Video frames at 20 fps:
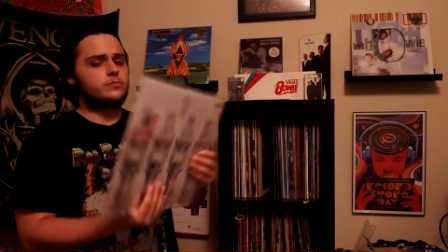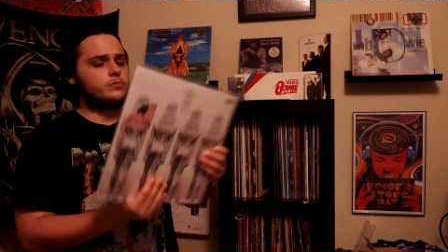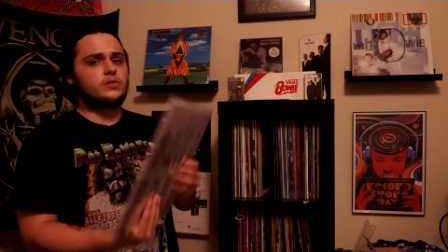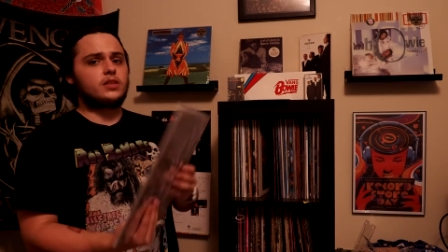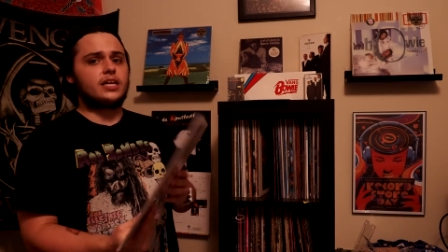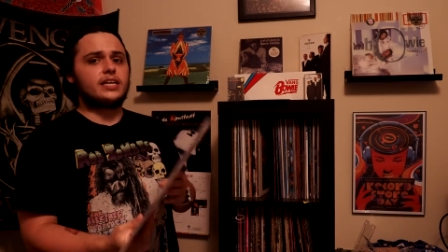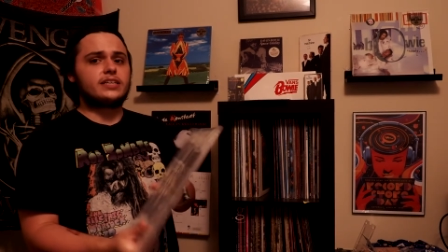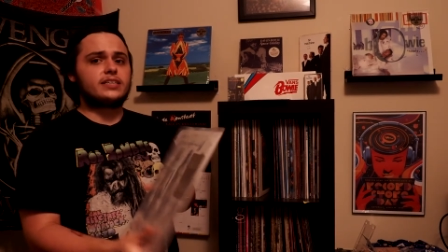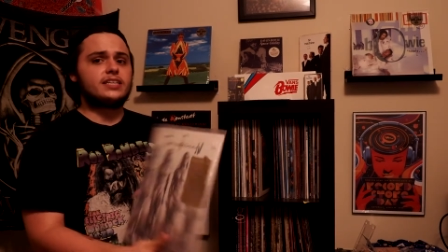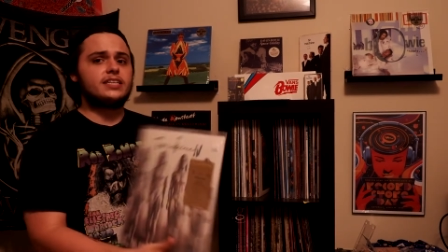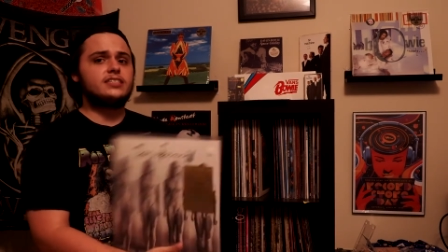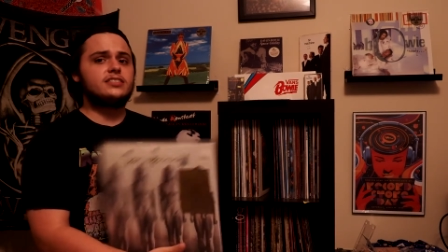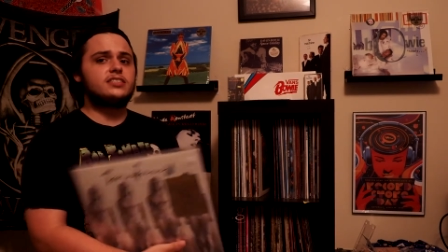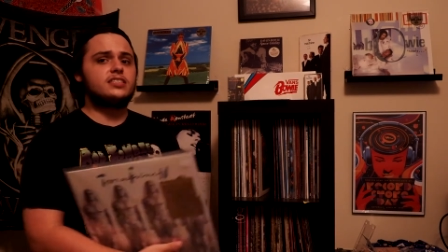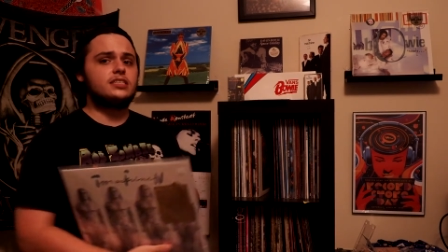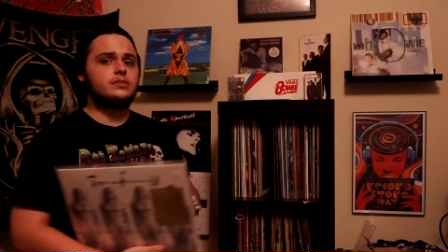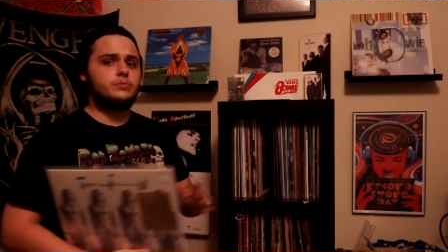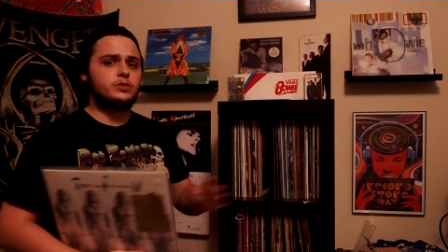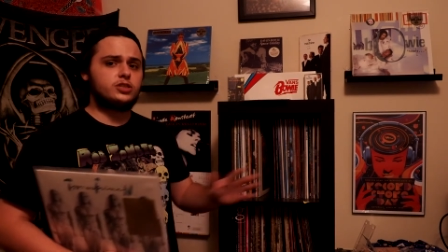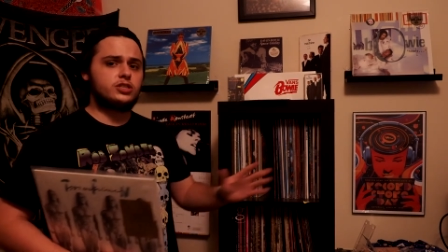Like, his
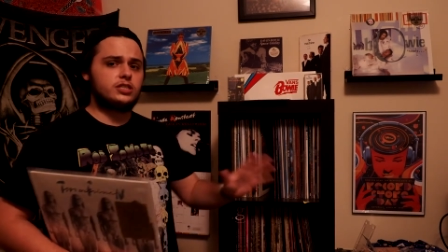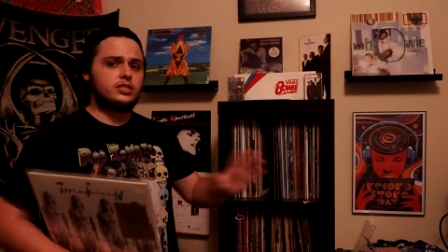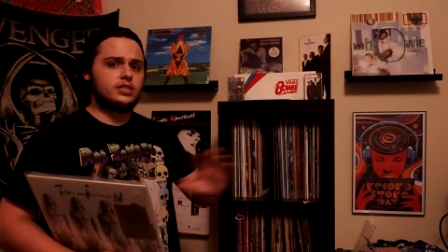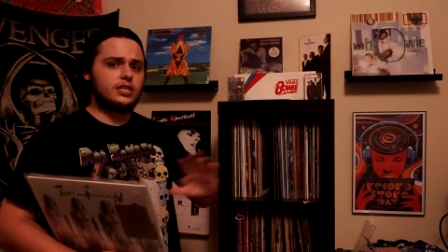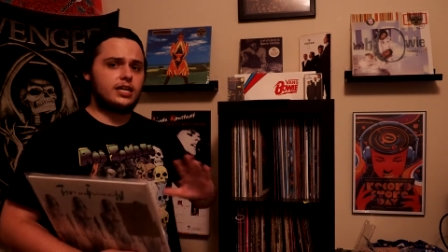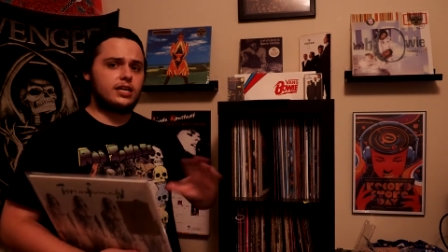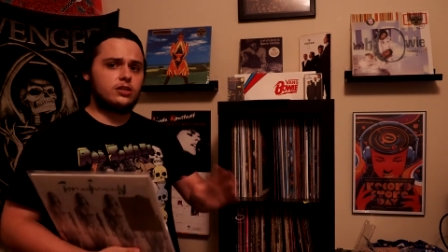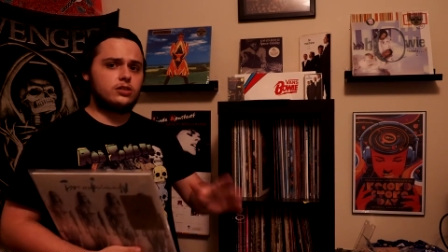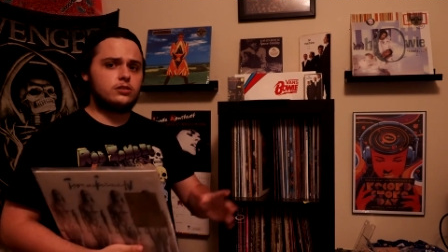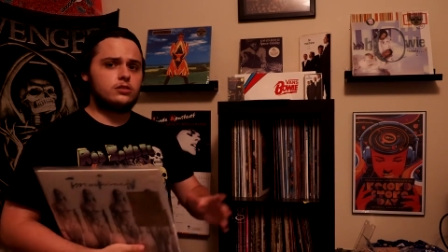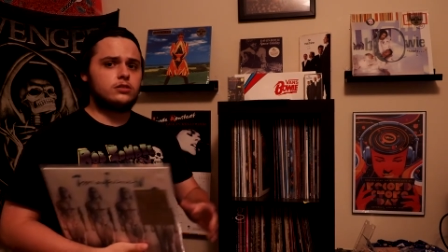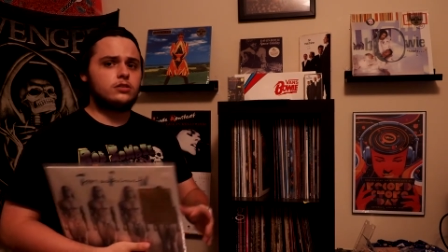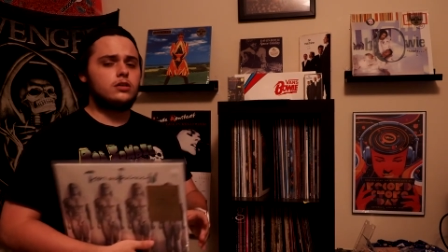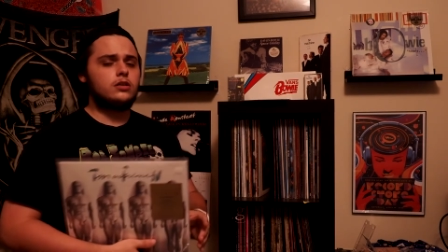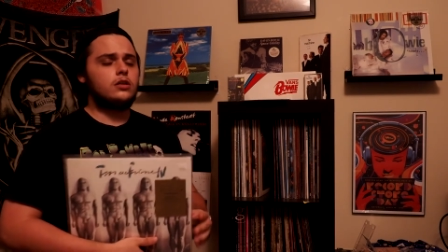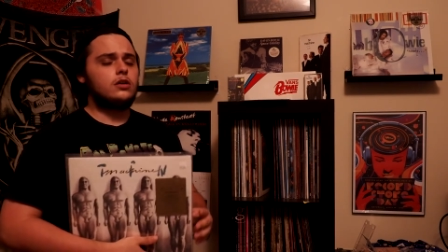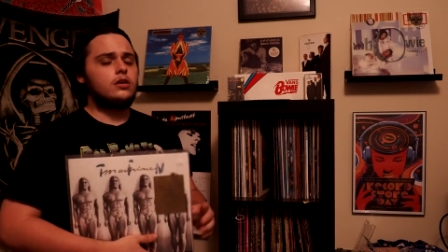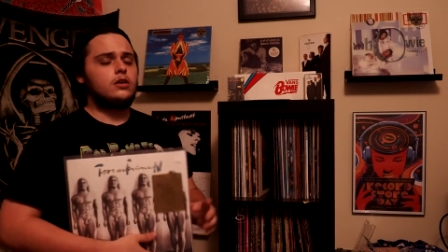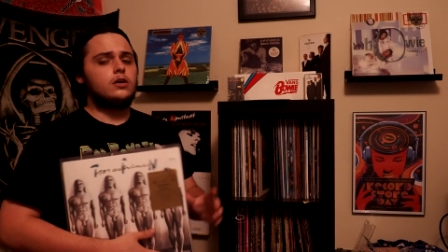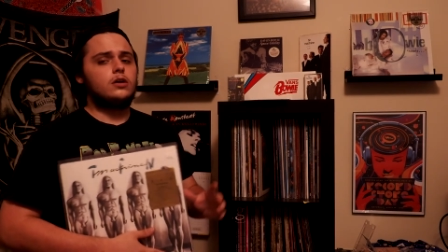Tin Machine era
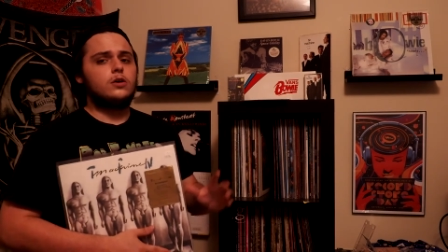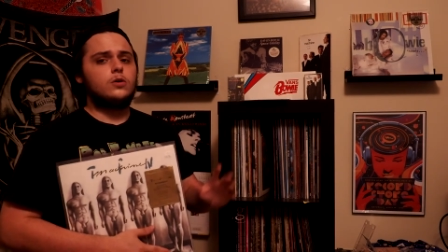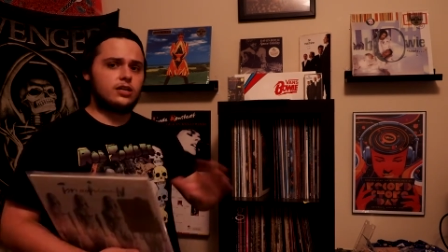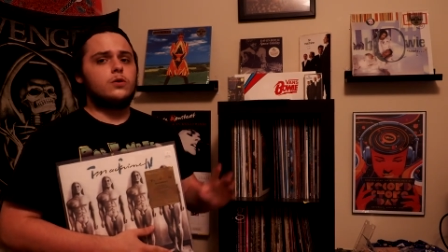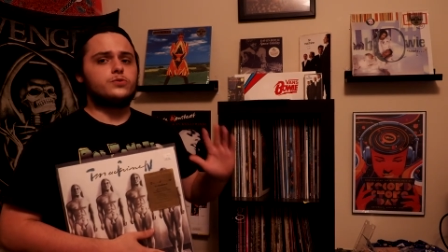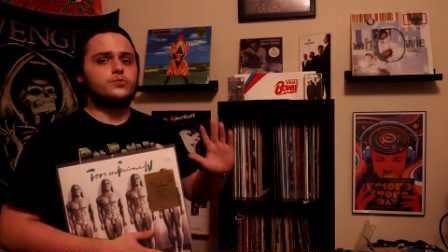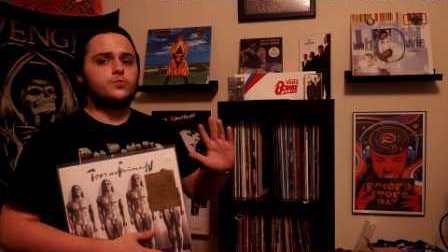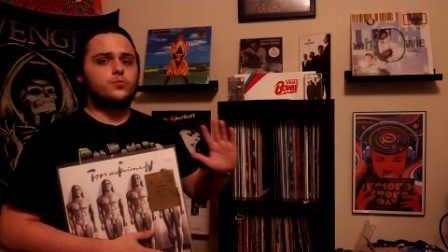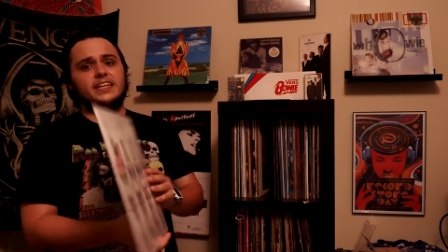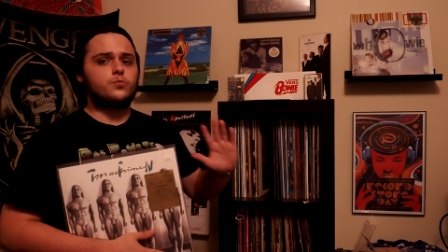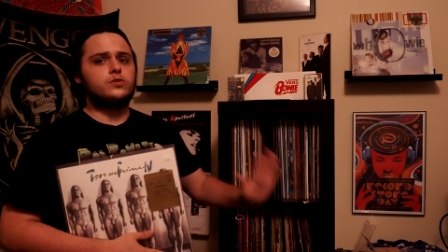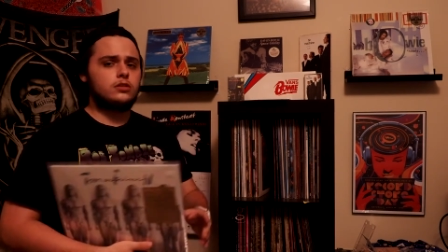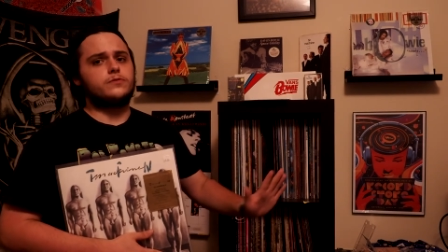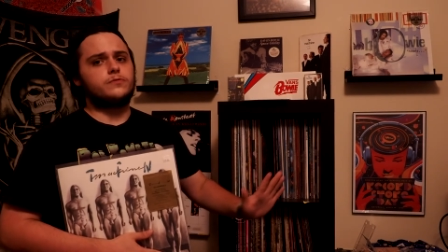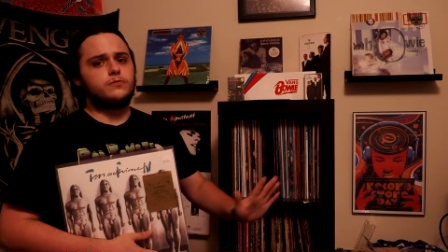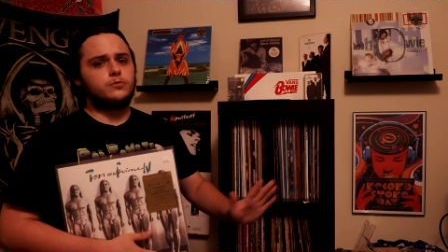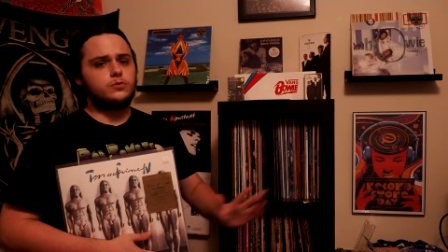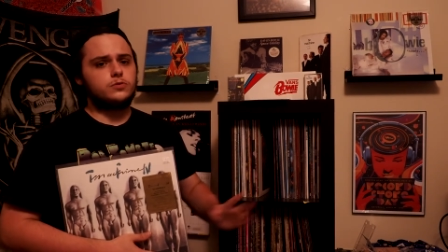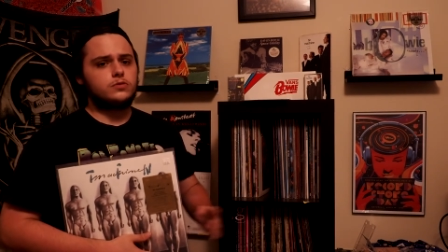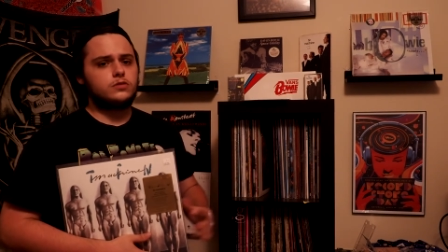was
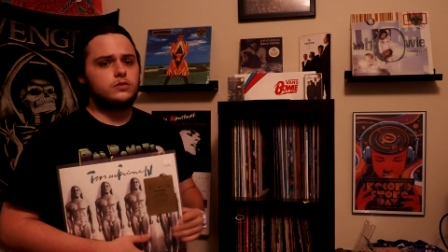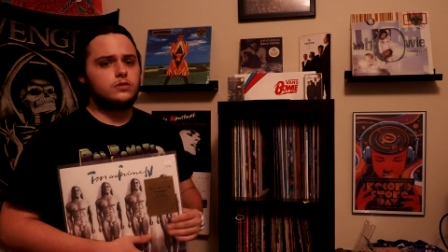wonderful.